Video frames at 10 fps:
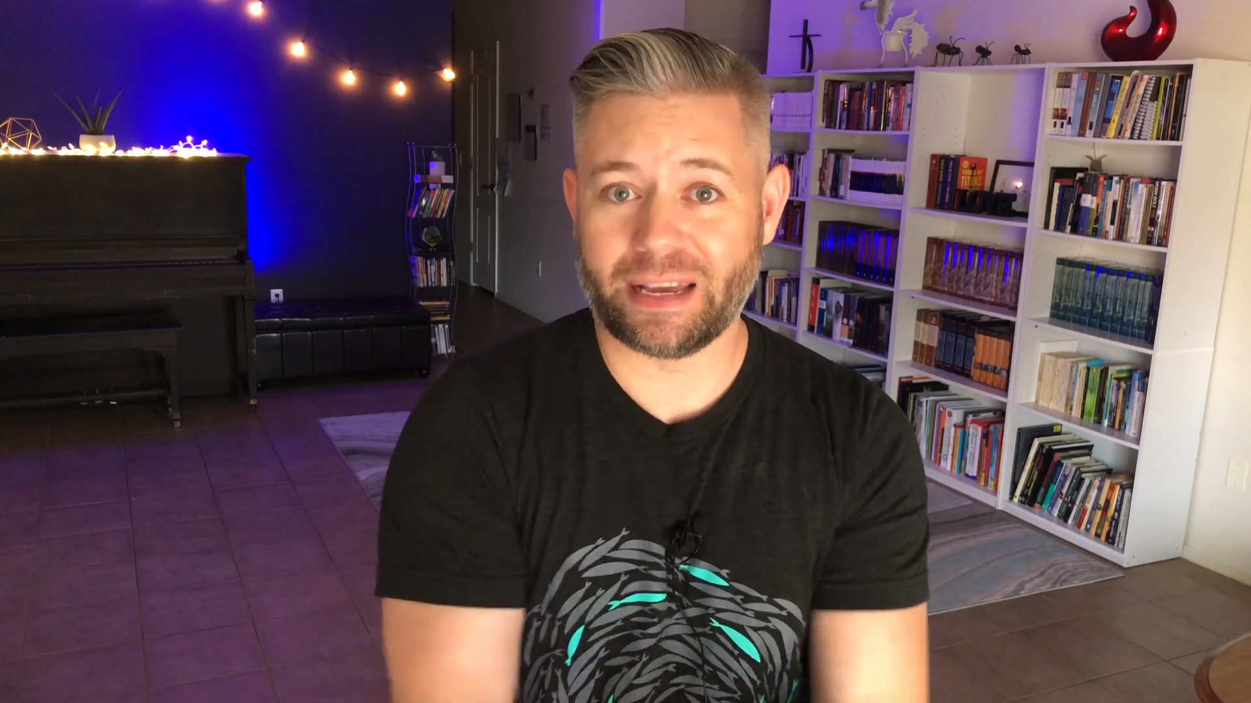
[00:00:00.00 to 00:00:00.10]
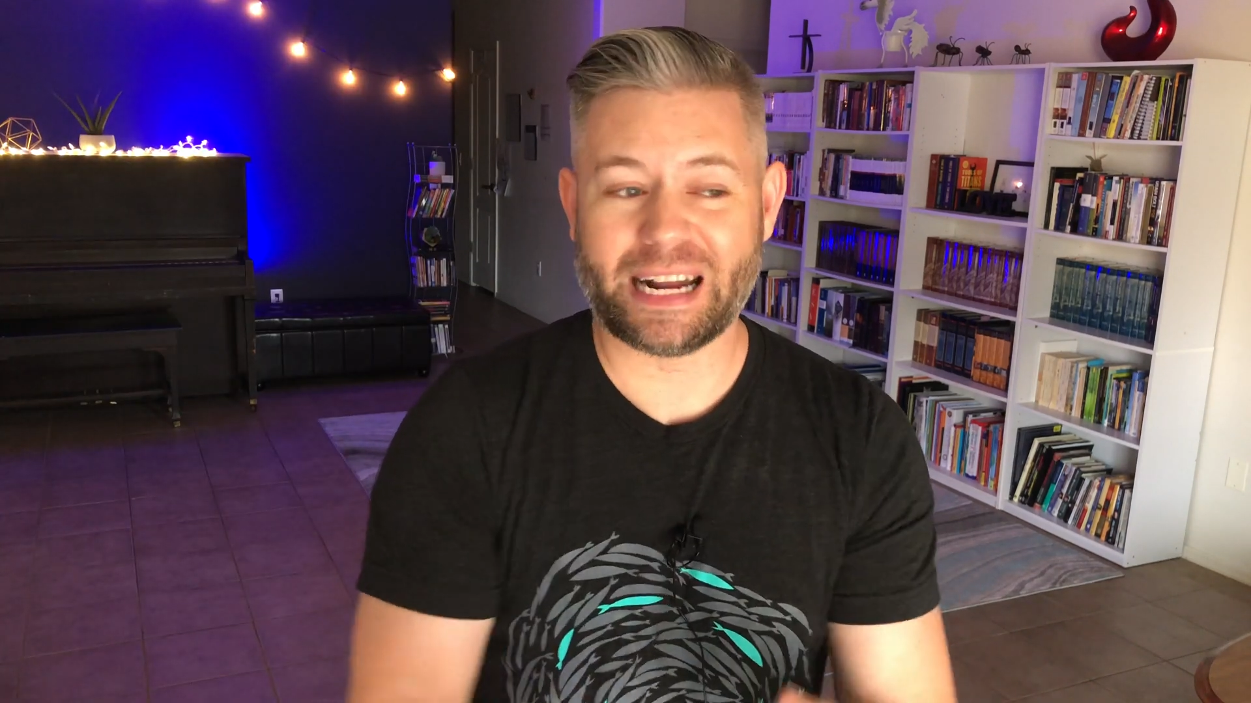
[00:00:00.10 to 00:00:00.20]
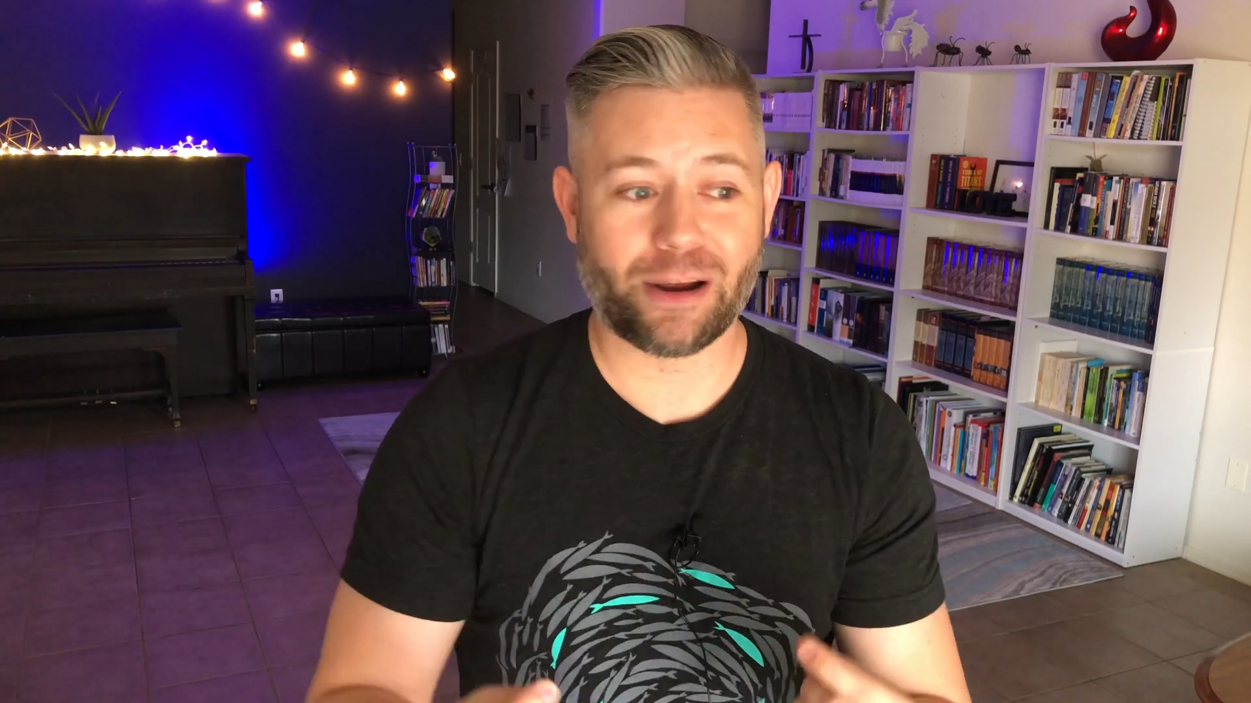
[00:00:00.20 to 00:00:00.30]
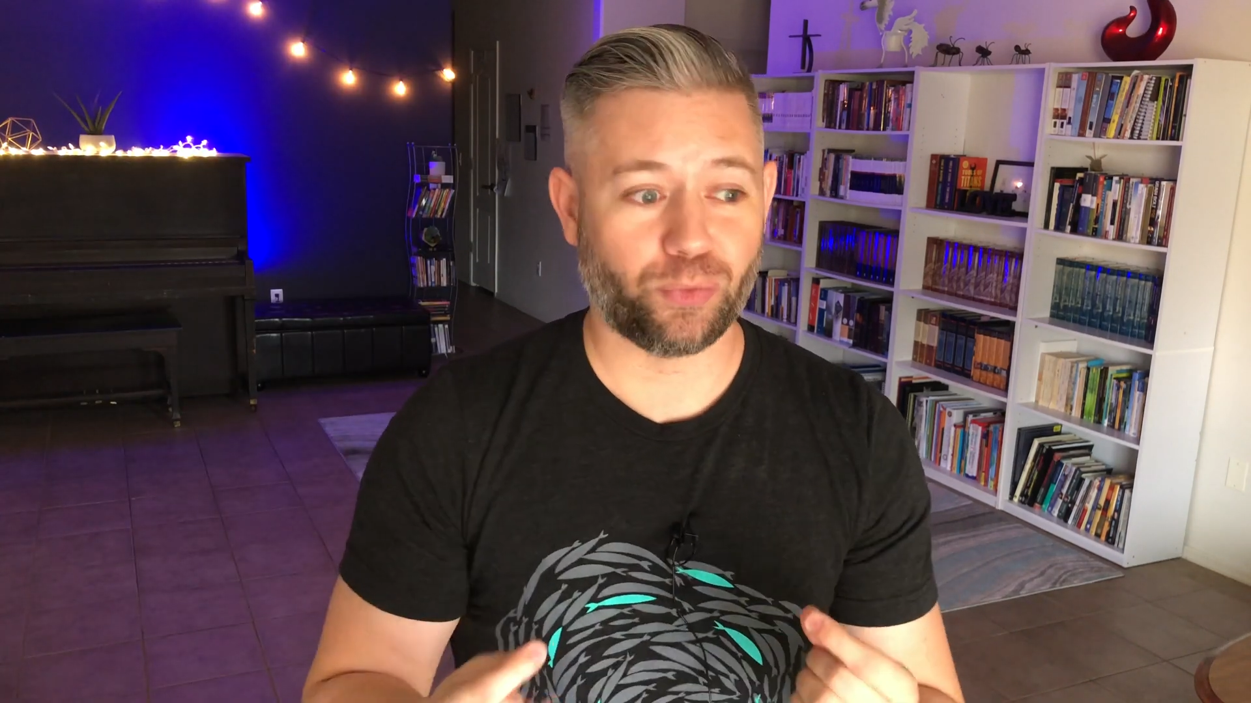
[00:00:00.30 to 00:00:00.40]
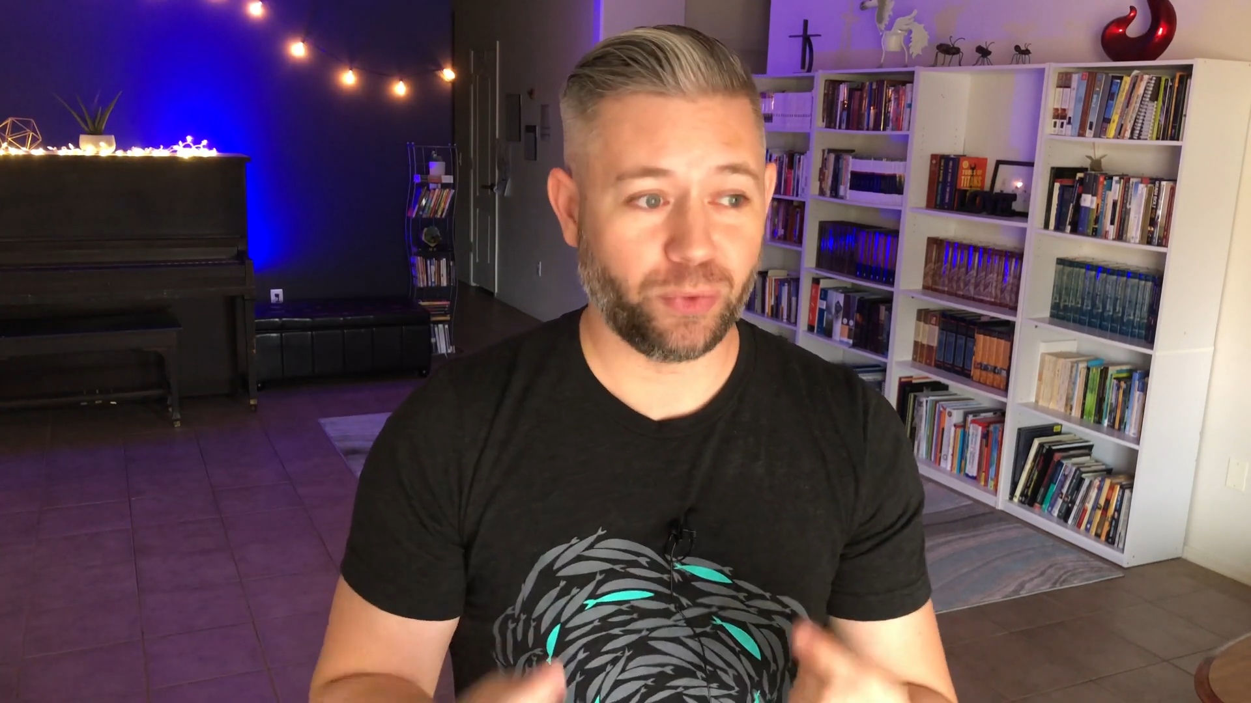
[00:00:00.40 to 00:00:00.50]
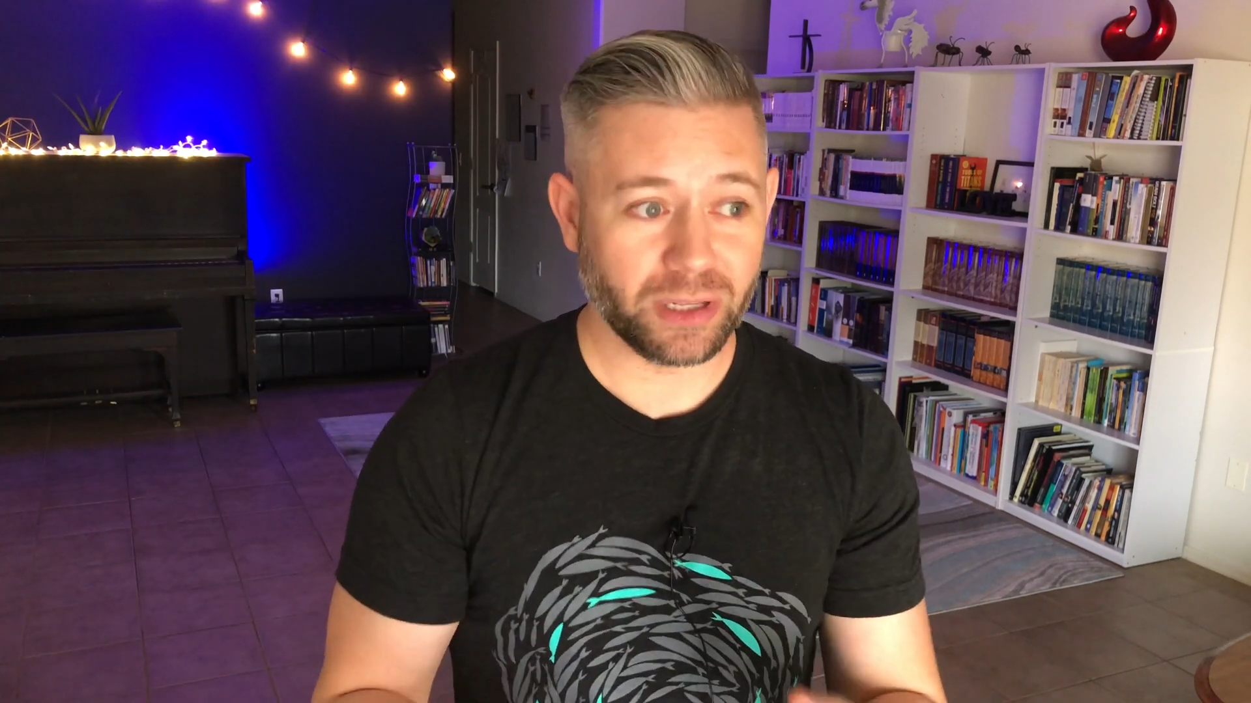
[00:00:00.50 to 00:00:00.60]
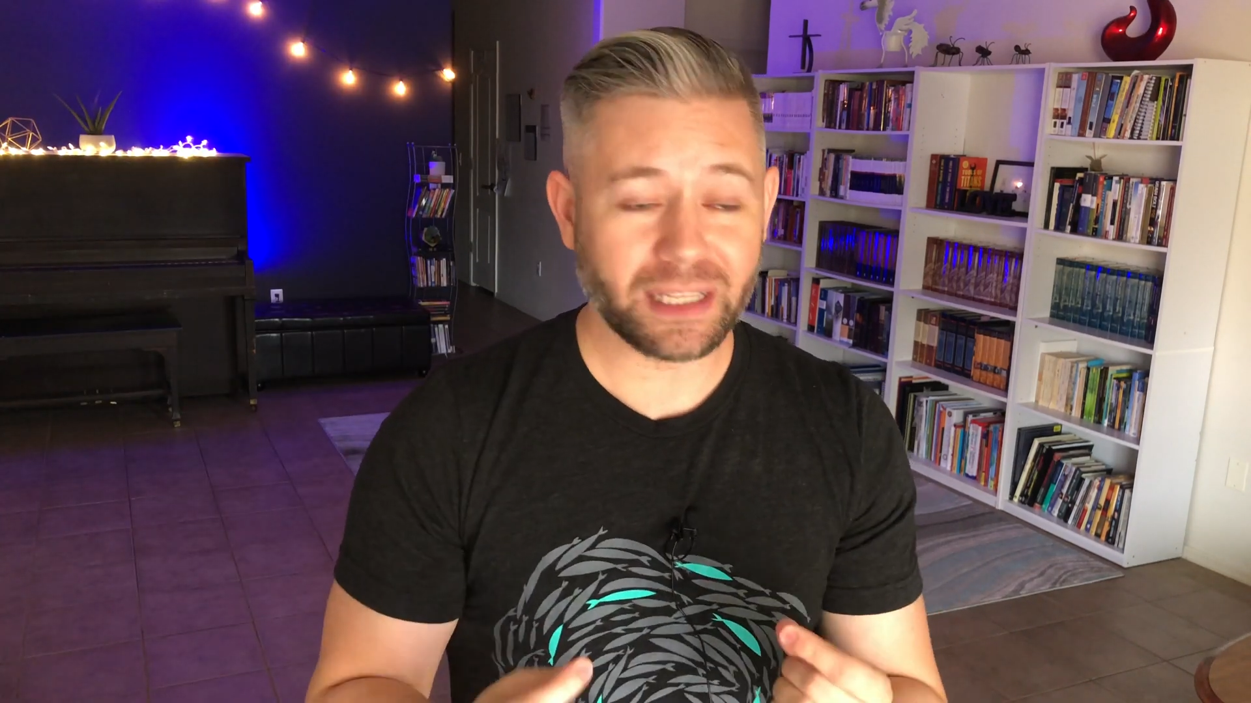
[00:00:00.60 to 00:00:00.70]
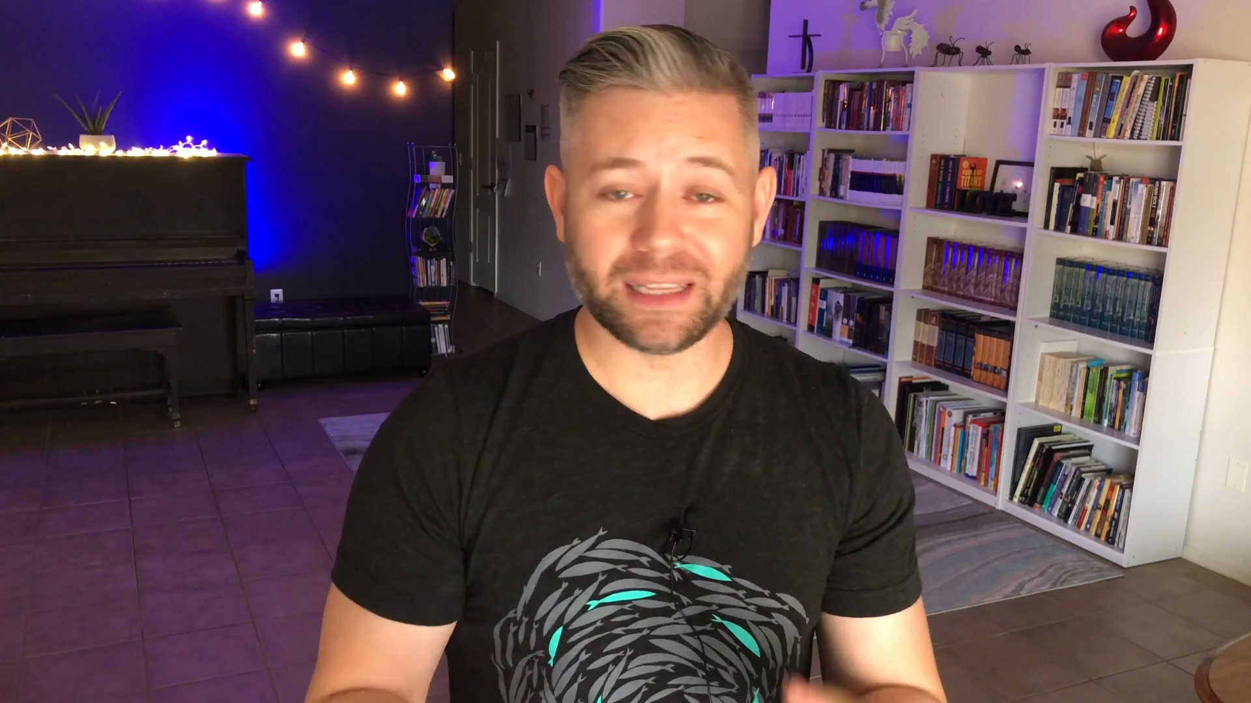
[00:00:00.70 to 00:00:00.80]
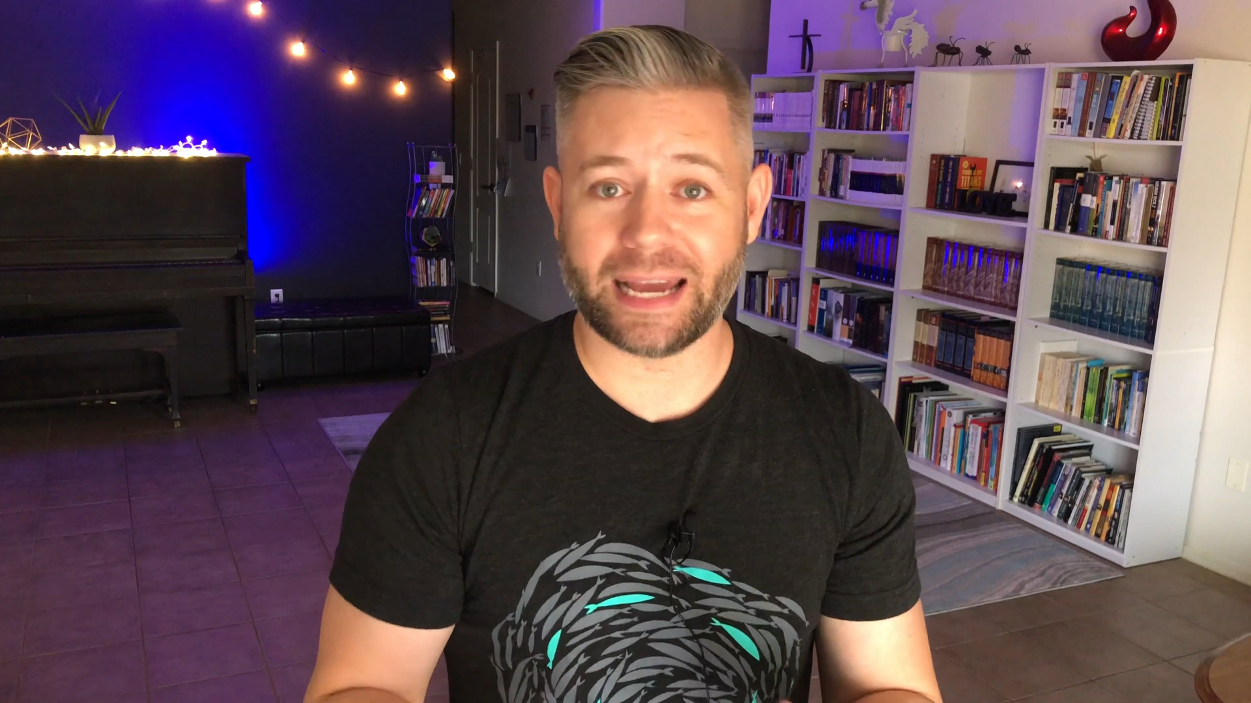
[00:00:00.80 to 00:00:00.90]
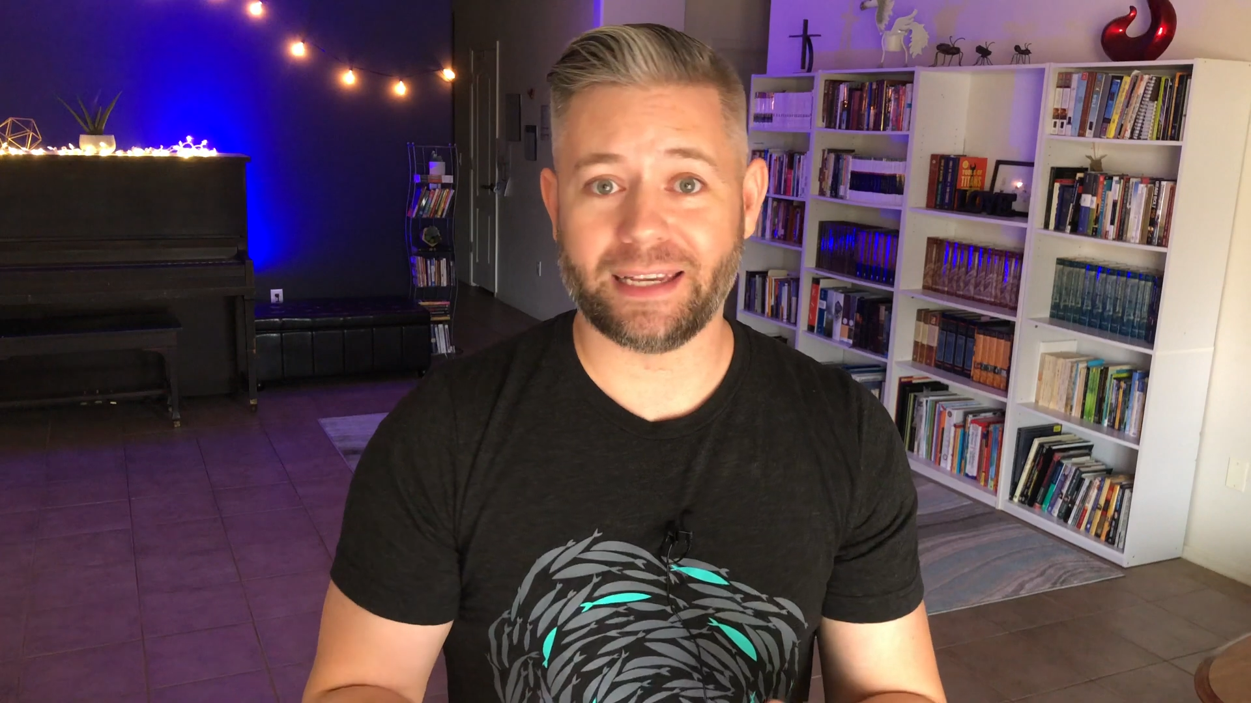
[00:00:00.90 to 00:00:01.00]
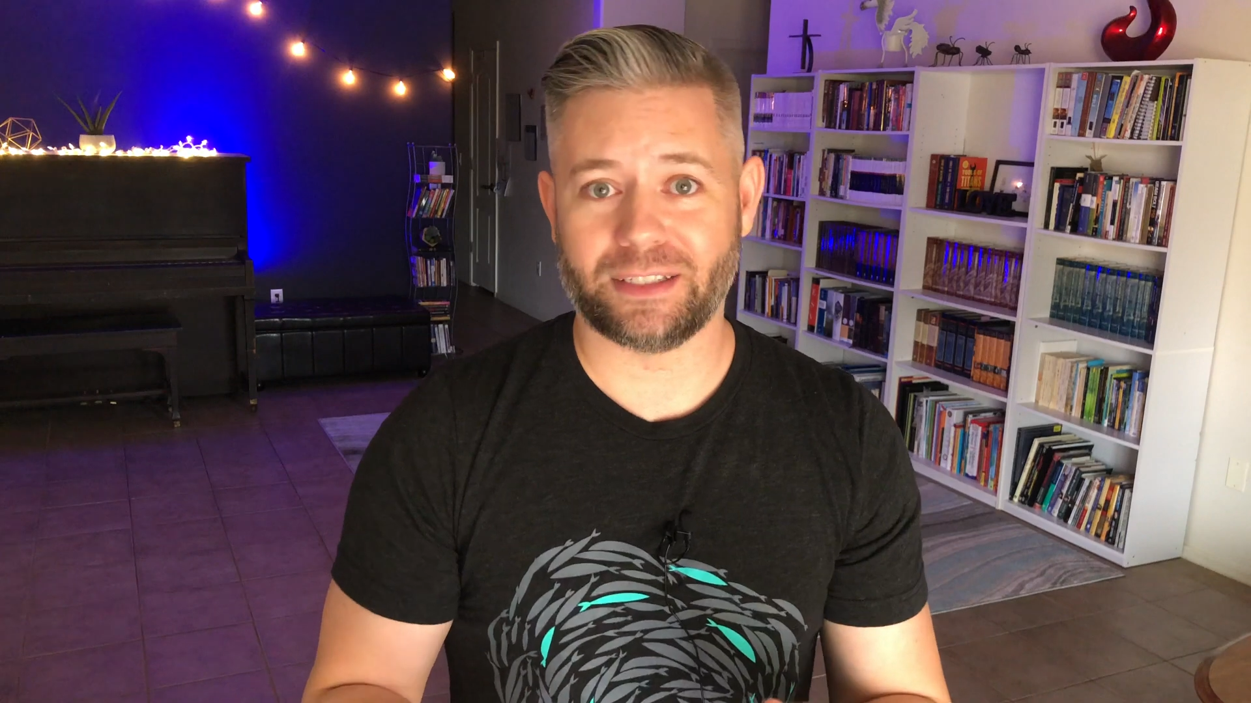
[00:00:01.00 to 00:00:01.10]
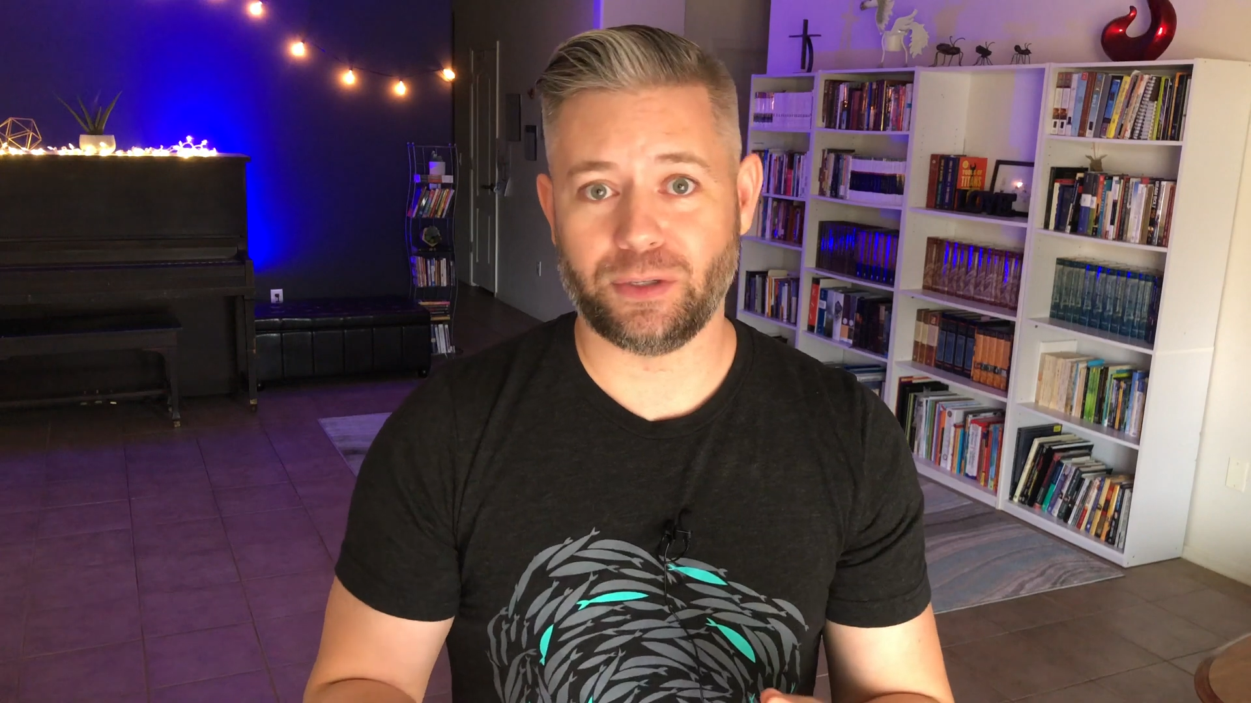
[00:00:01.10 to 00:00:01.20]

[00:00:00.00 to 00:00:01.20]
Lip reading: and I really like